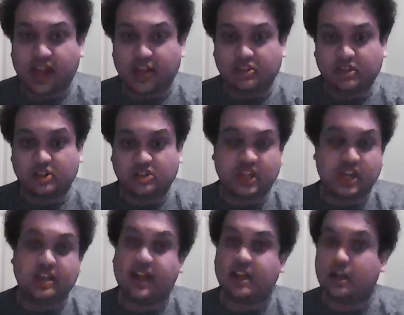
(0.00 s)

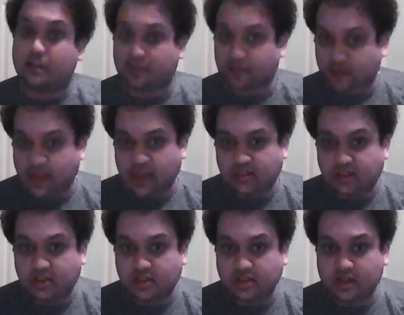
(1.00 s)
ACC and end up in the
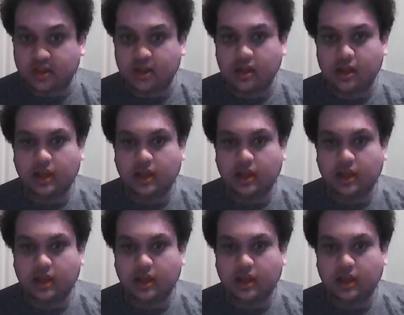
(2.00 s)
SEC,